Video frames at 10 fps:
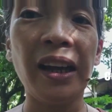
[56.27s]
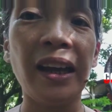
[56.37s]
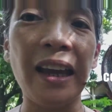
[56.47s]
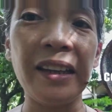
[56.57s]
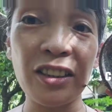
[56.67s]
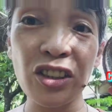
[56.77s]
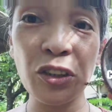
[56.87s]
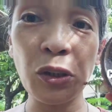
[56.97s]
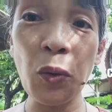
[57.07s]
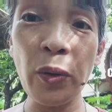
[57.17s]
And it's
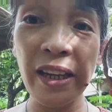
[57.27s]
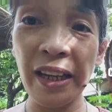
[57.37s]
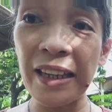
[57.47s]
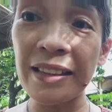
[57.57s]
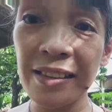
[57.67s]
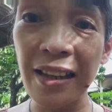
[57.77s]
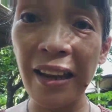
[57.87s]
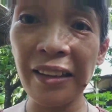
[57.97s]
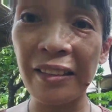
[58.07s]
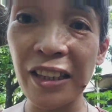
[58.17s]
growing
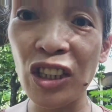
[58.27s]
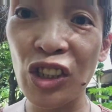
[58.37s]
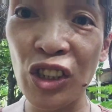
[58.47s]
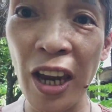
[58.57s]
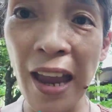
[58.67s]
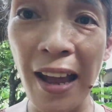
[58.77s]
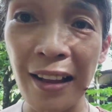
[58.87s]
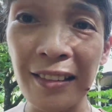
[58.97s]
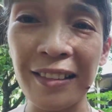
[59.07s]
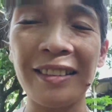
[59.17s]
inside this
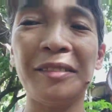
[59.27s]
shell.